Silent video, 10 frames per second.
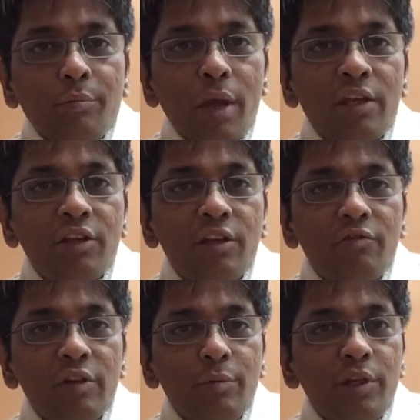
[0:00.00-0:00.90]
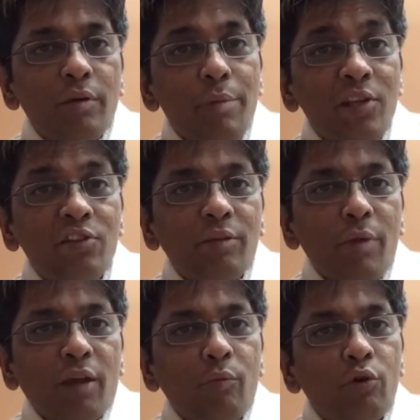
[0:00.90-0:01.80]
Banking will be a basic
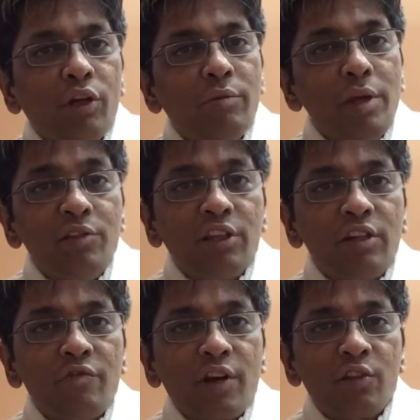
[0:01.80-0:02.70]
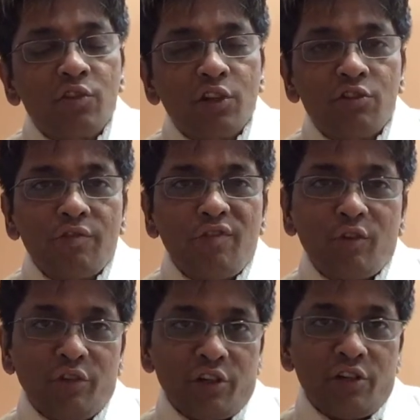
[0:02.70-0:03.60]
backbone and basic infrastructure
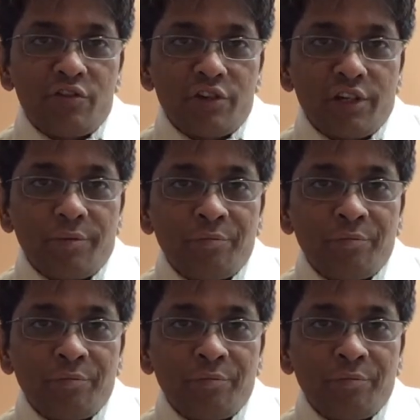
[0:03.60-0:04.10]
for the country.